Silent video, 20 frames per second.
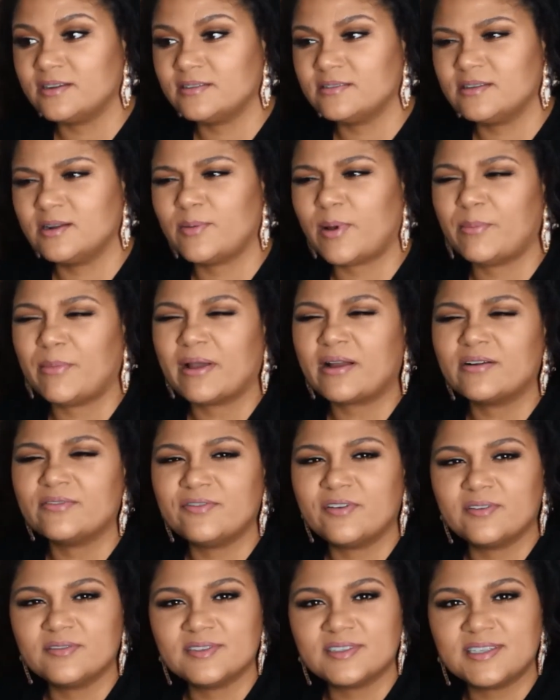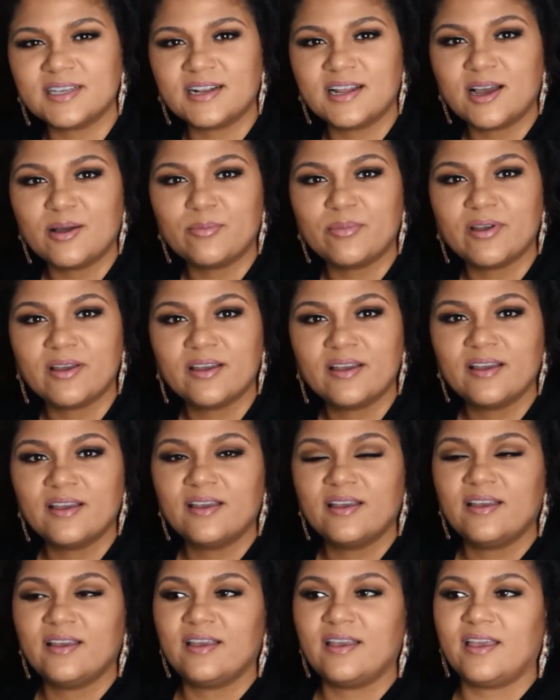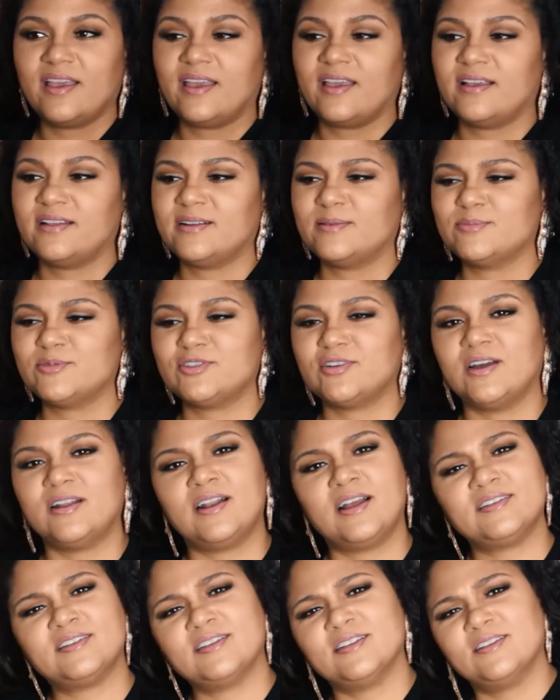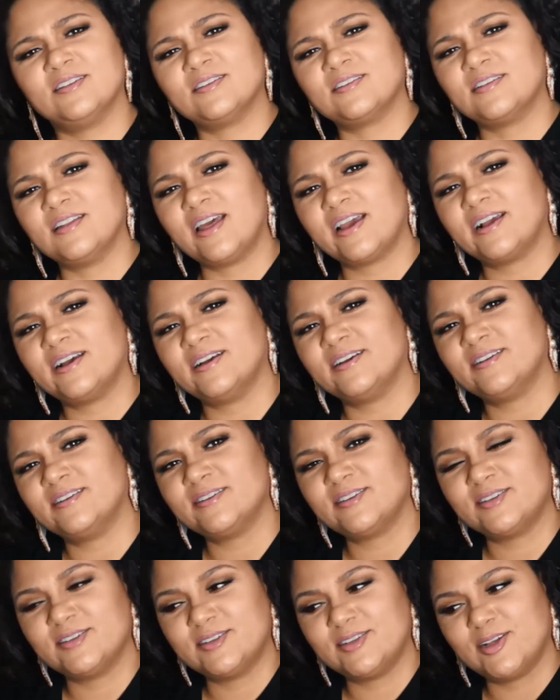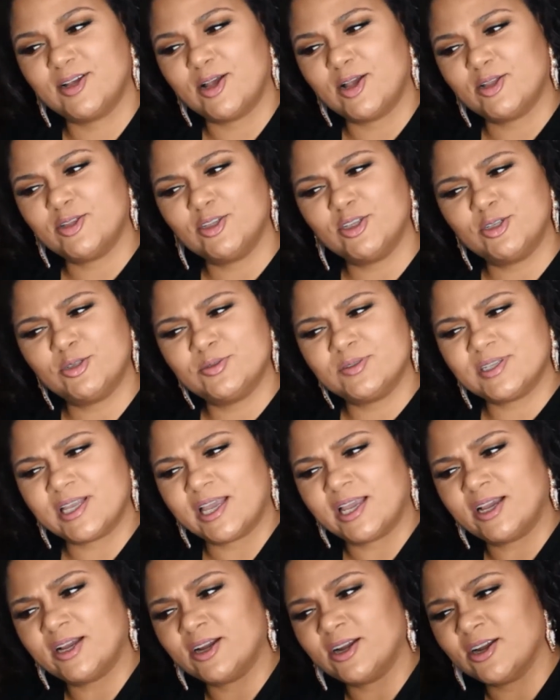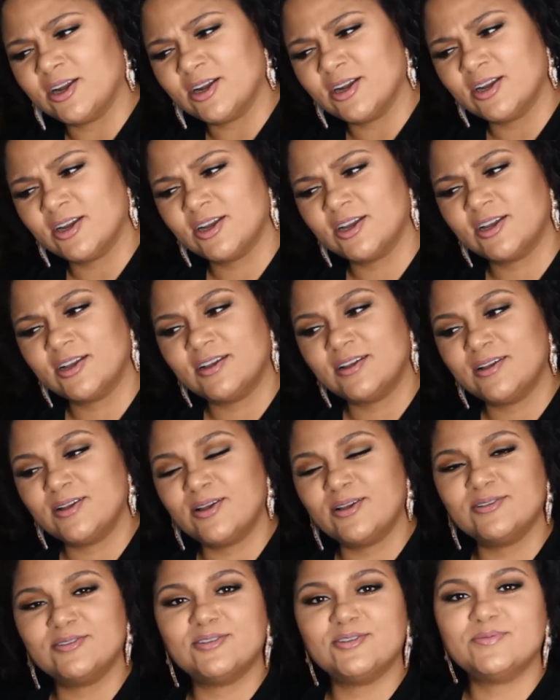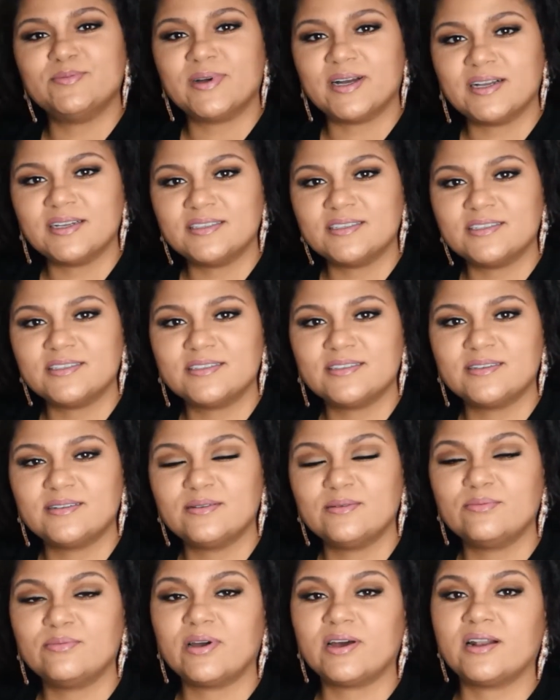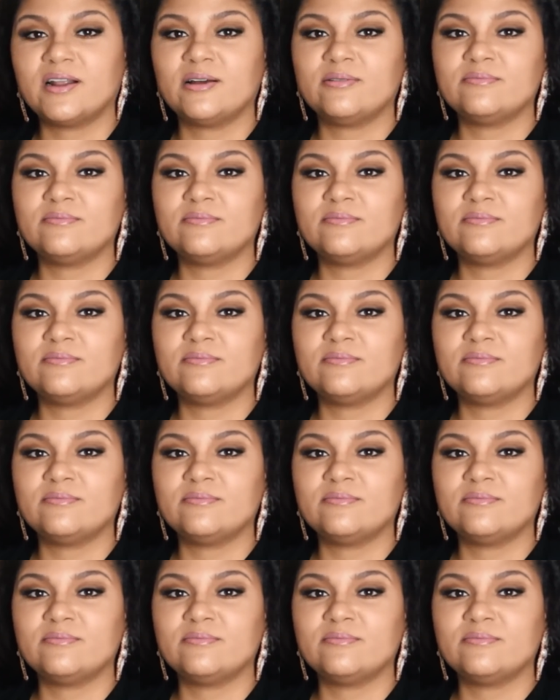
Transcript: my microphone set up, and I'm trying not to look like a news anchor too much, but